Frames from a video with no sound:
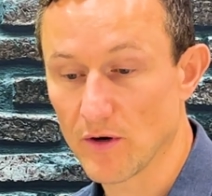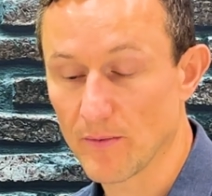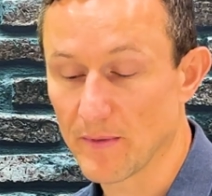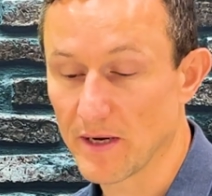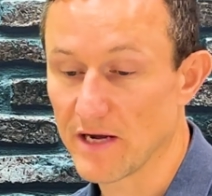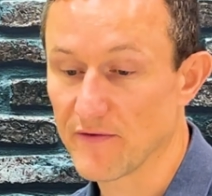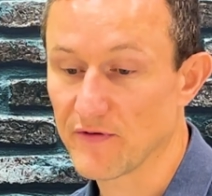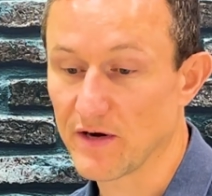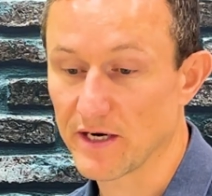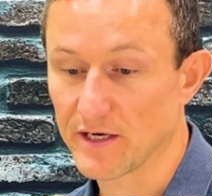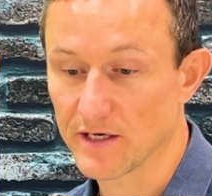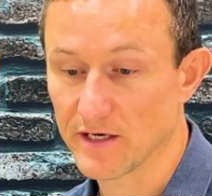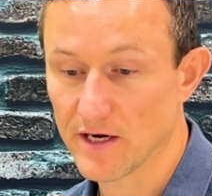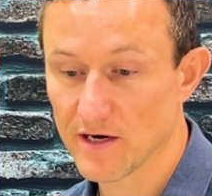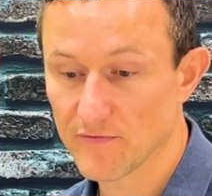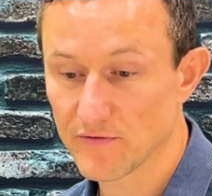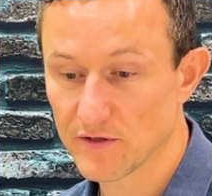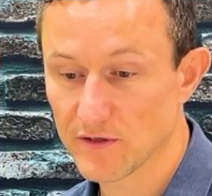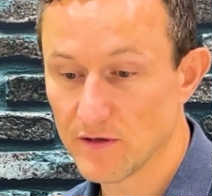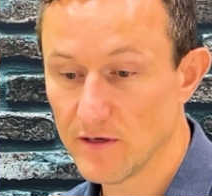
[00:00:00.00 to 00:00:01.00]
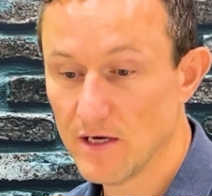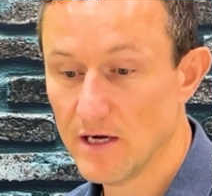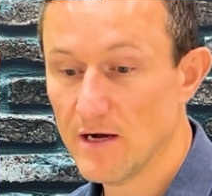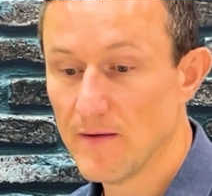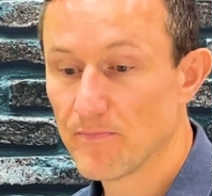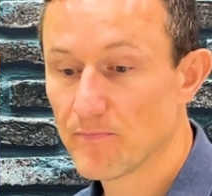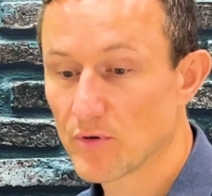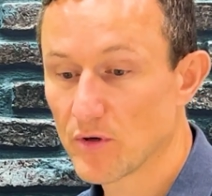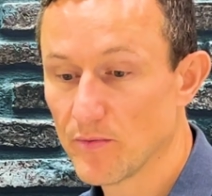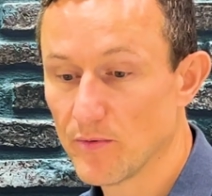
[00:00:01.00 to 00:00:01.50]
I may have had an oven,
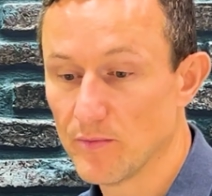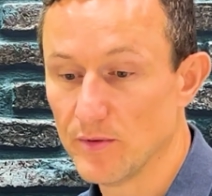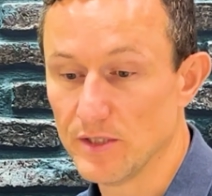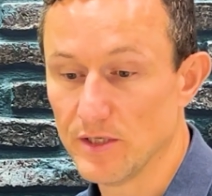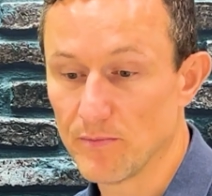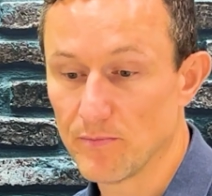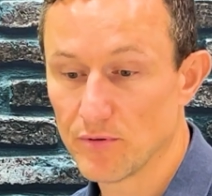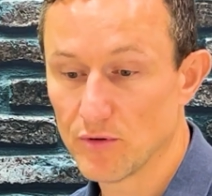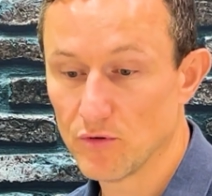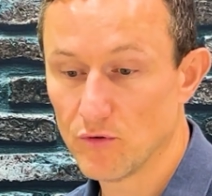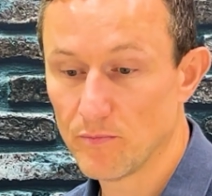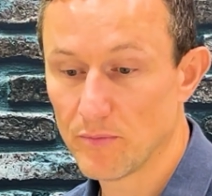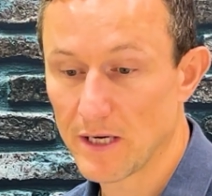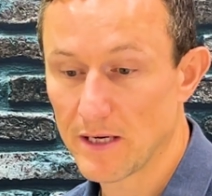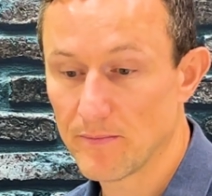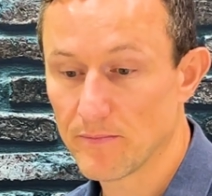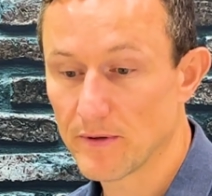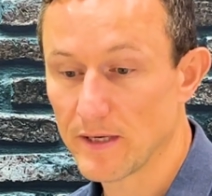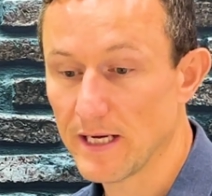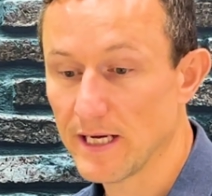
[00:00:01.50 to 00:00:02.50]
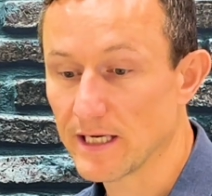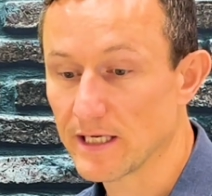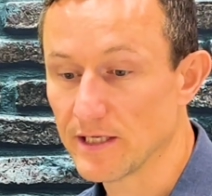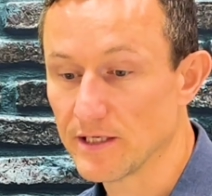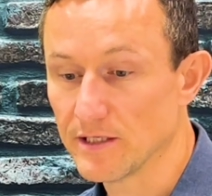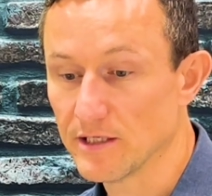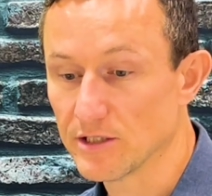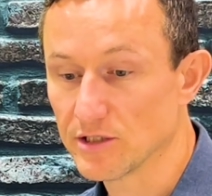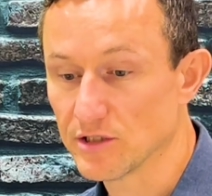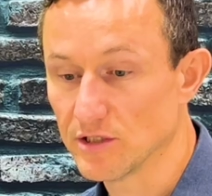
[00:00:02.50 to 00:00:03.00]
probably a pool pump, air
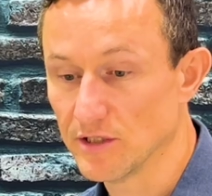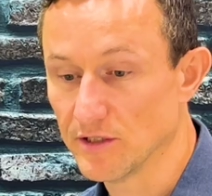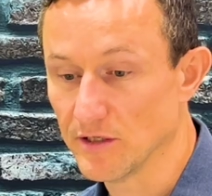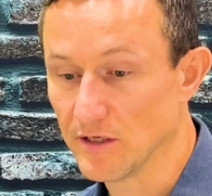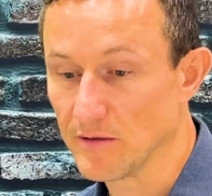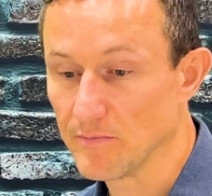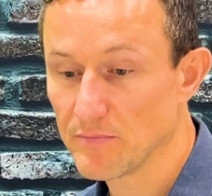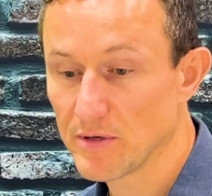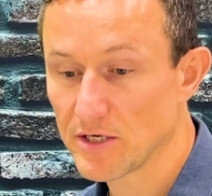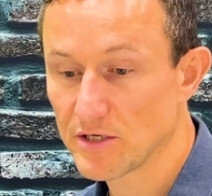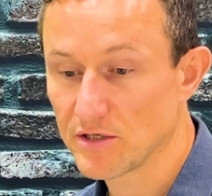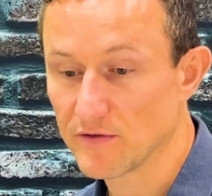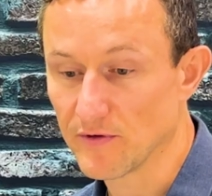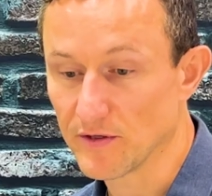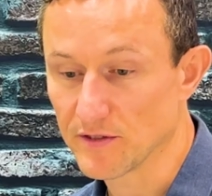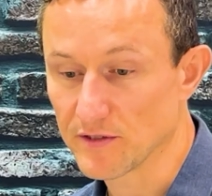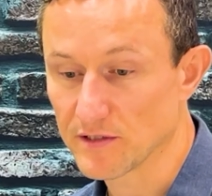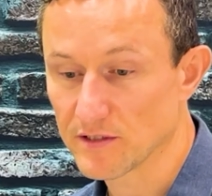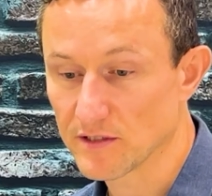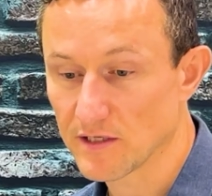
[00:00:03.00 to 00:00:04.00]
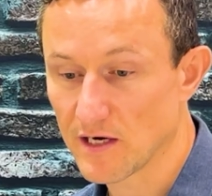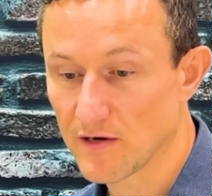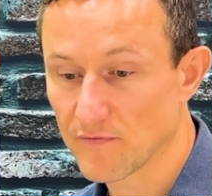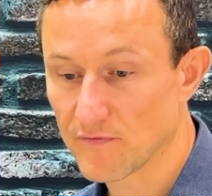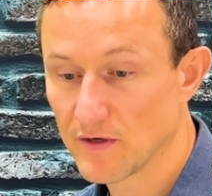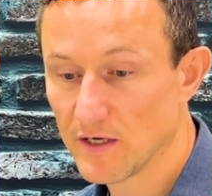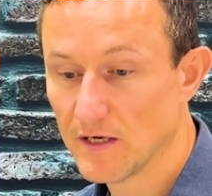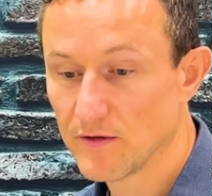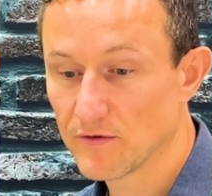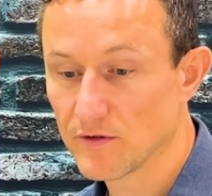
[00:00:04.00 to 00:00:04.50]
conditioning, and a bunch of other
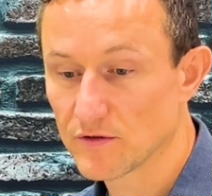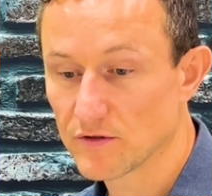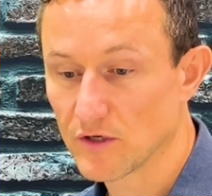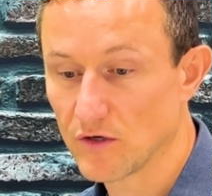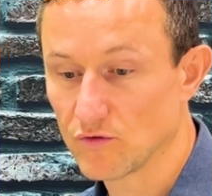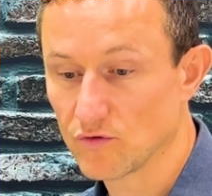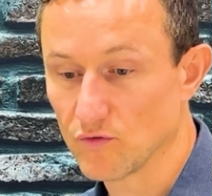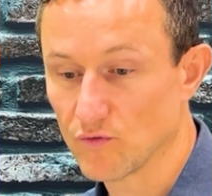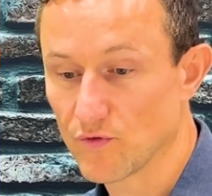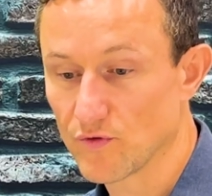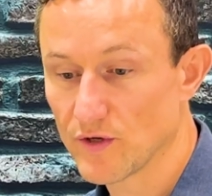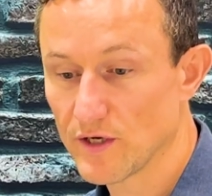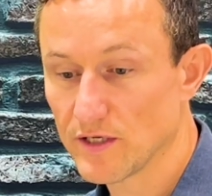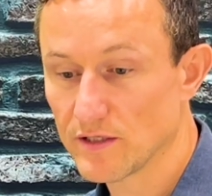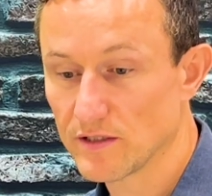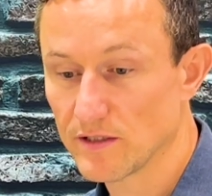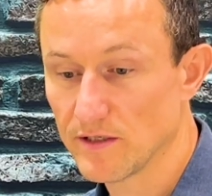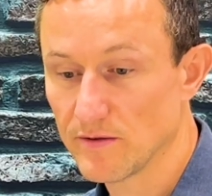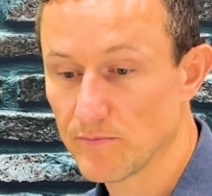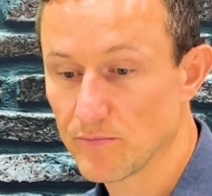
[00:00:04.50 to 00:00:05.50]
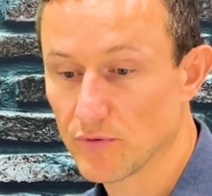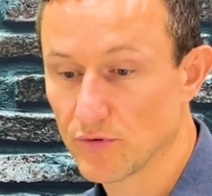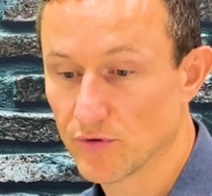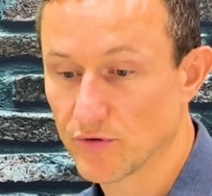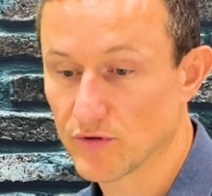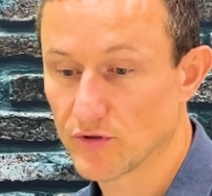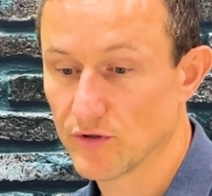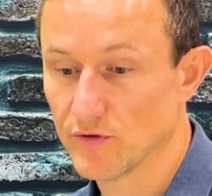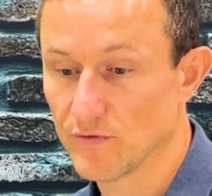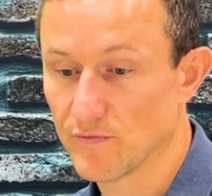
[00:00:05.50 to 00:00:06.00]
stuff that totaled
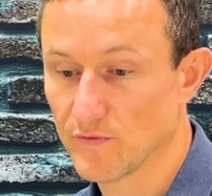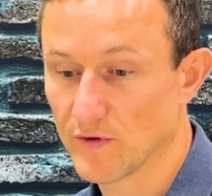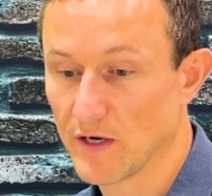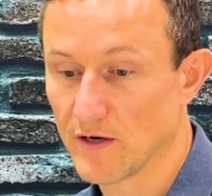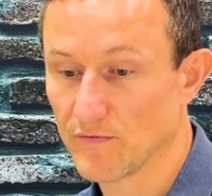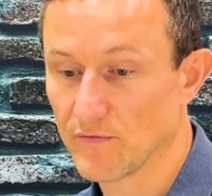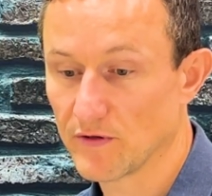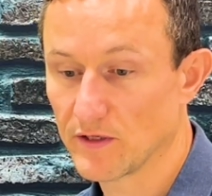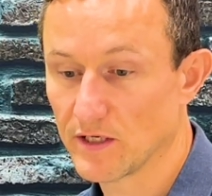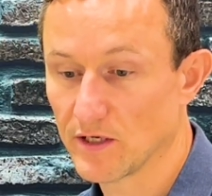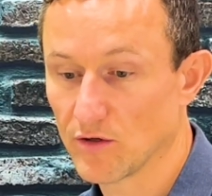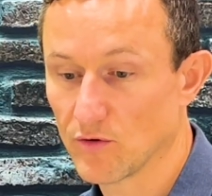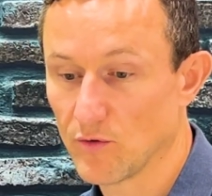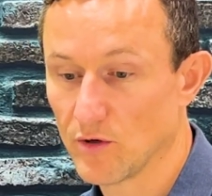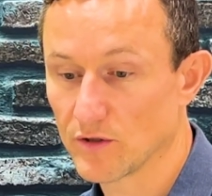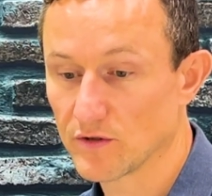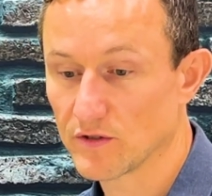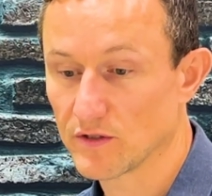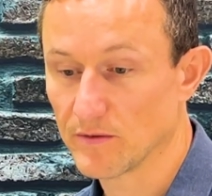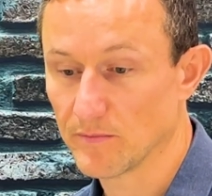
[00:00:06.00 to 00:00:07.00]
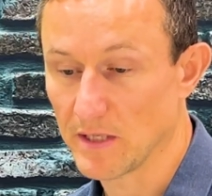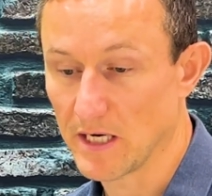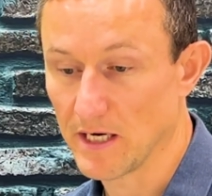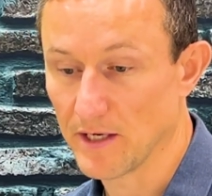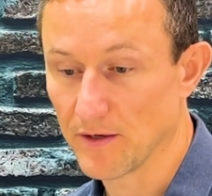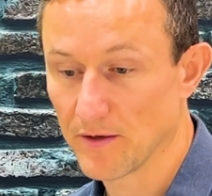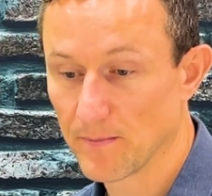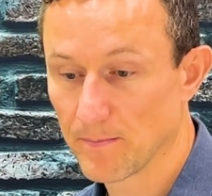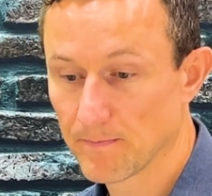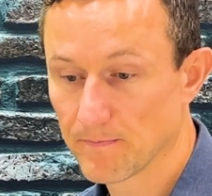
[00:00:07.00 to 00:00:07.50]
13.25 kilowatts
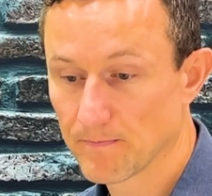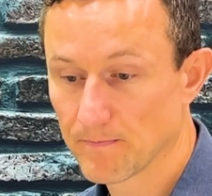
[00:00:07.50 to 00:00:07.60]
demand.